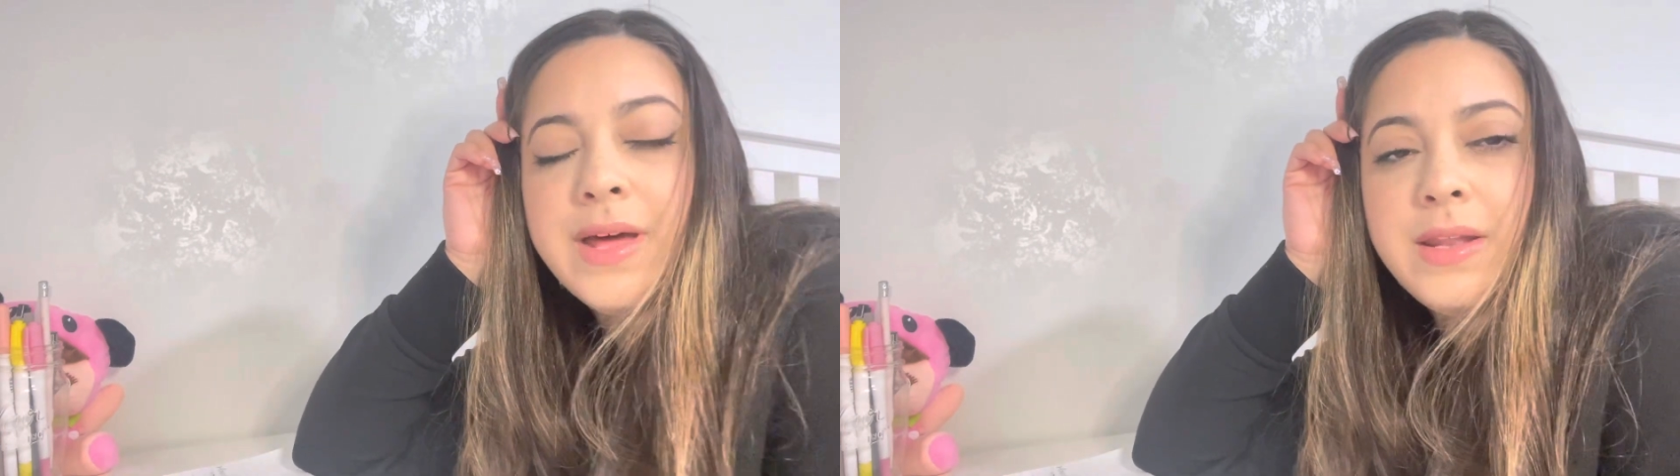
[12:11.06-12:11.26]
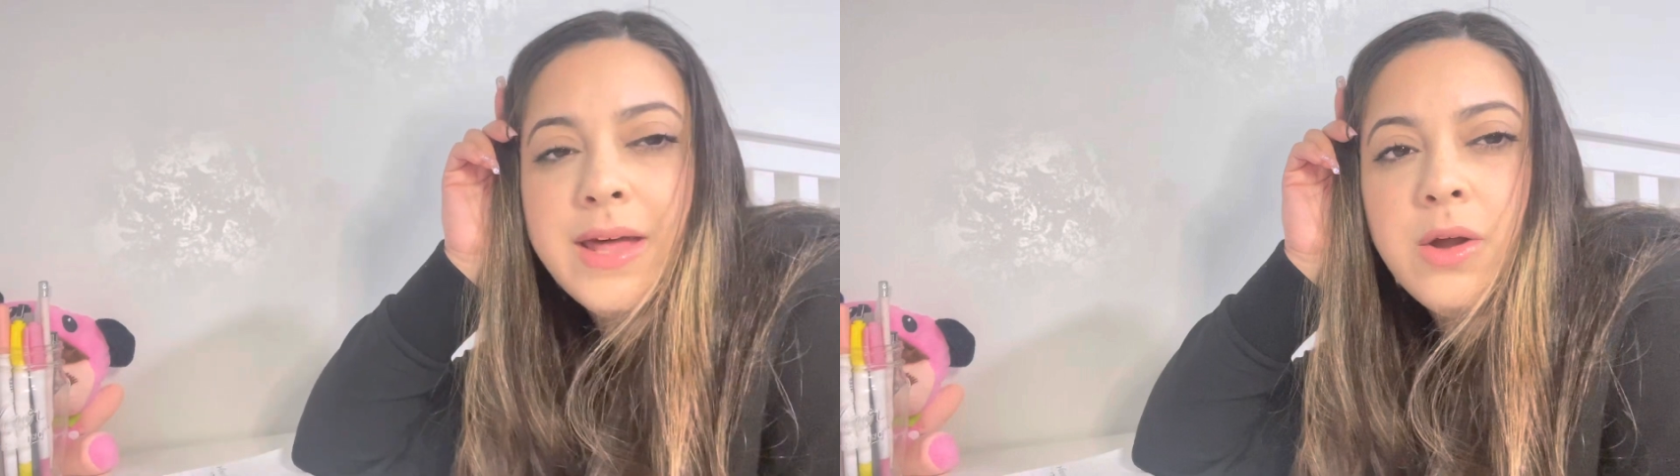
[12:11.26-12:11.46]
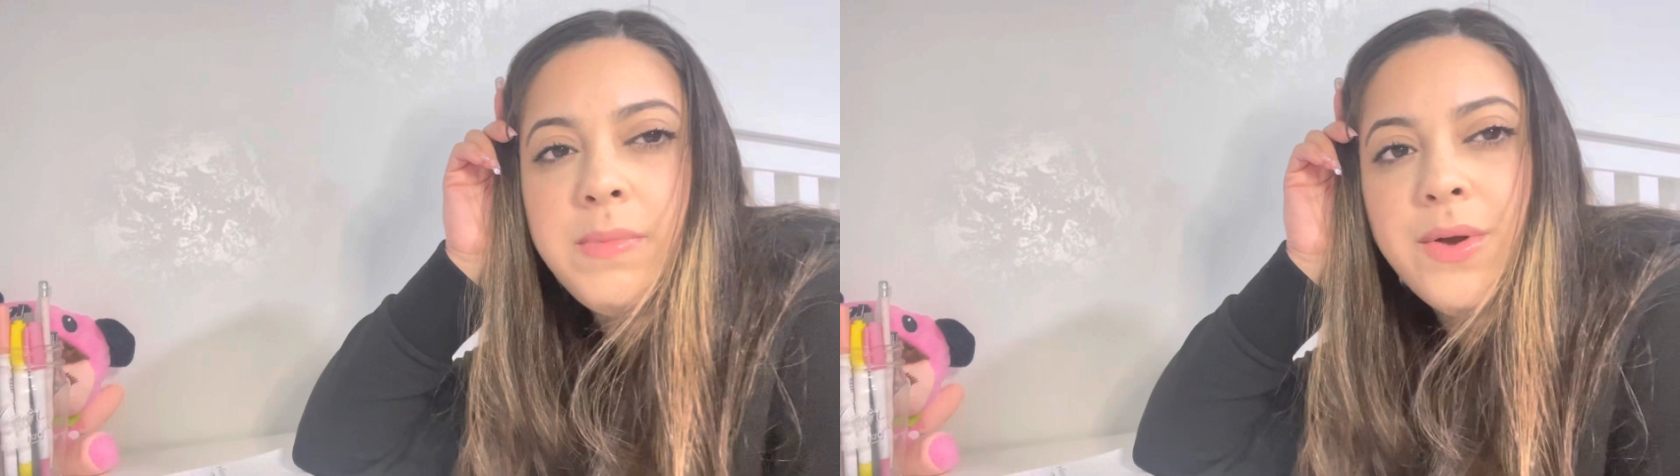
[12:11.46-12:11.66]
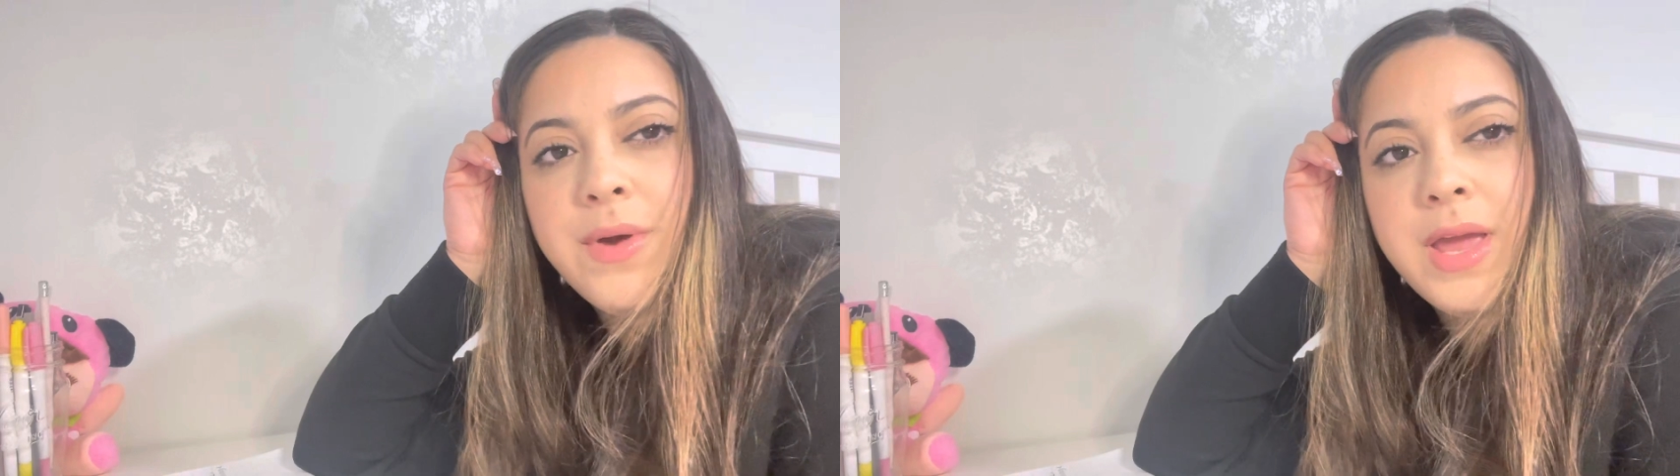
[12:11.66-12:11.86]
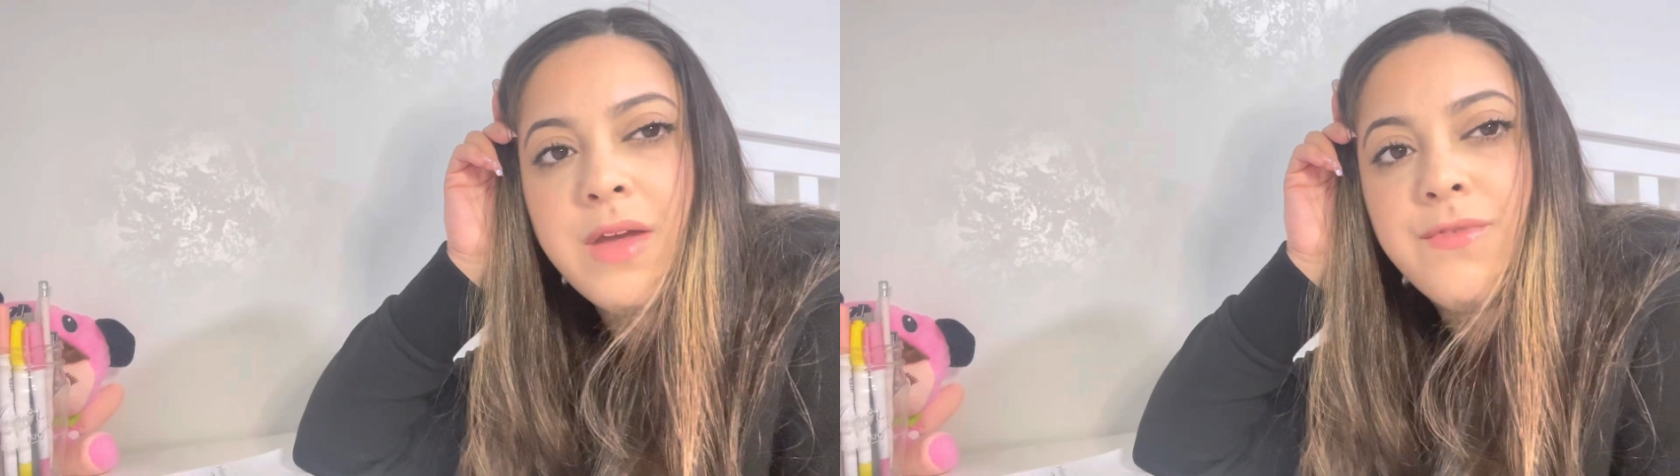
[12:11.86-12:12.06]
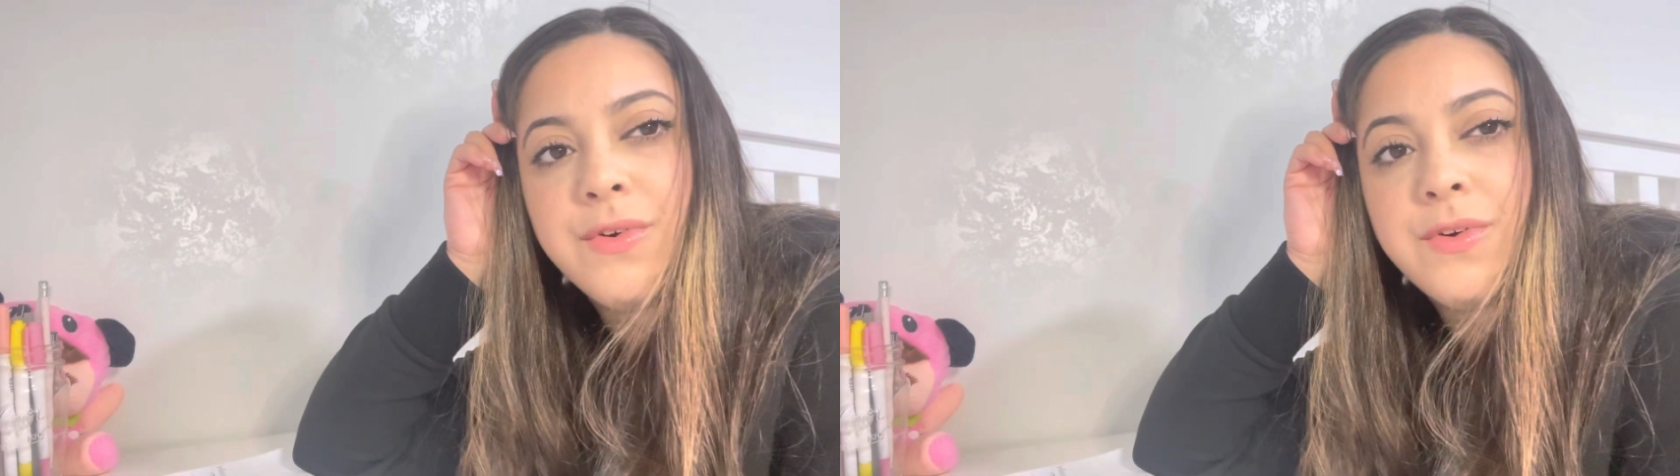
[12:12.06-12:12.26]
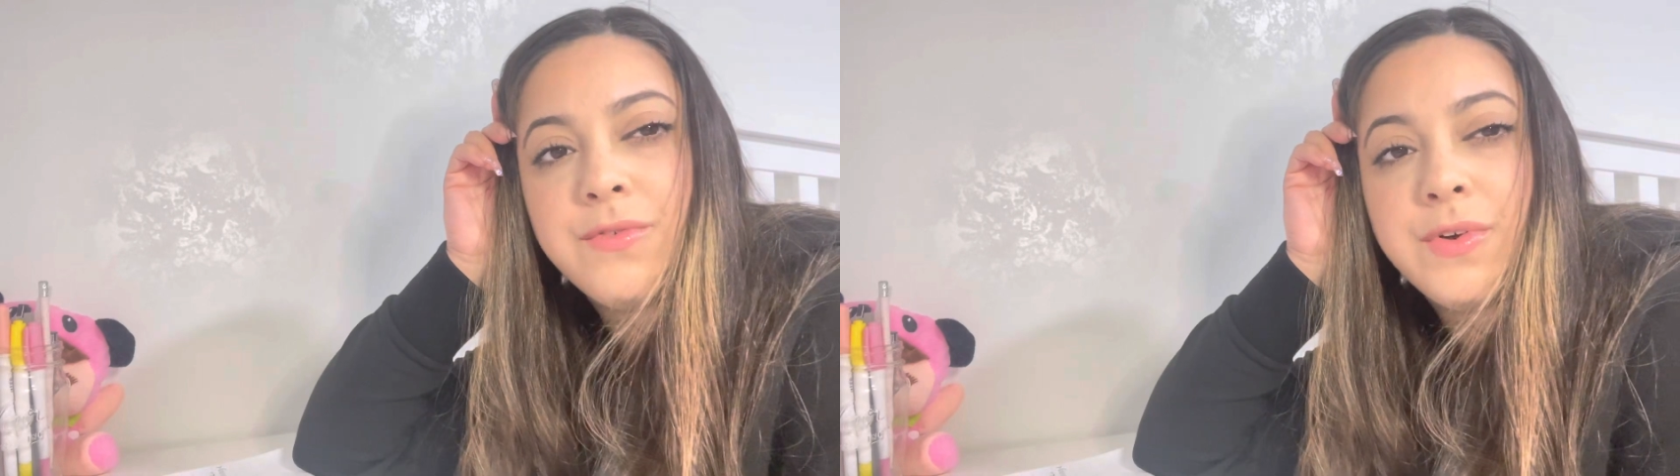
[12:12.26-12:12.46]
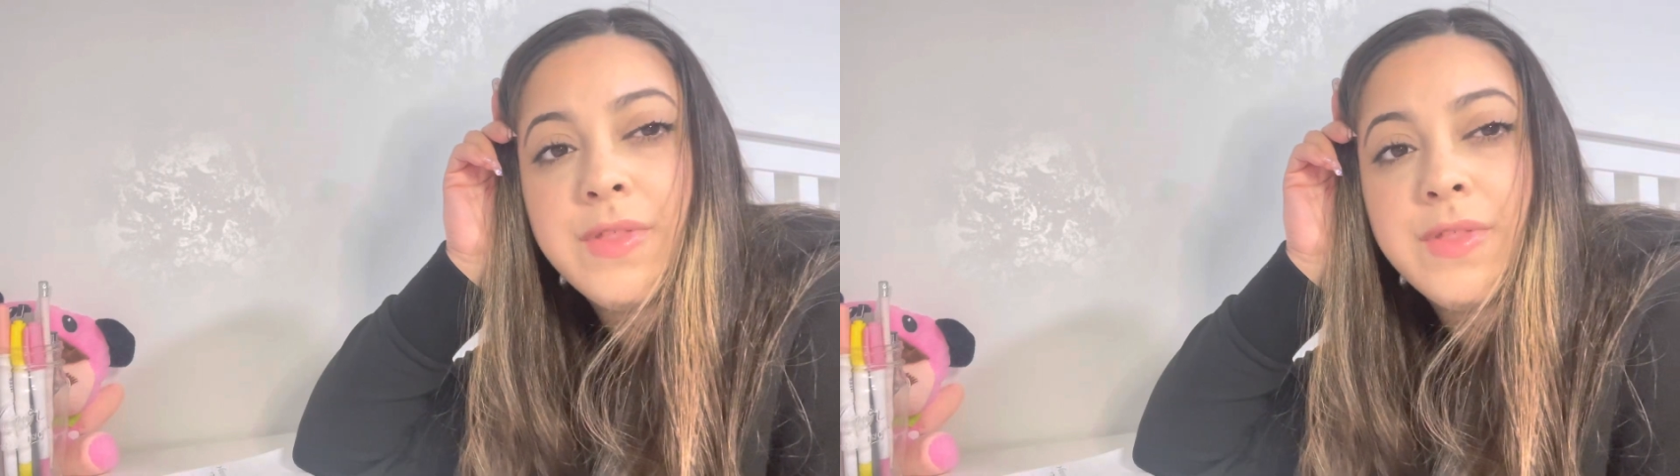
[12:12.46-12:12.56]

that'll be okay for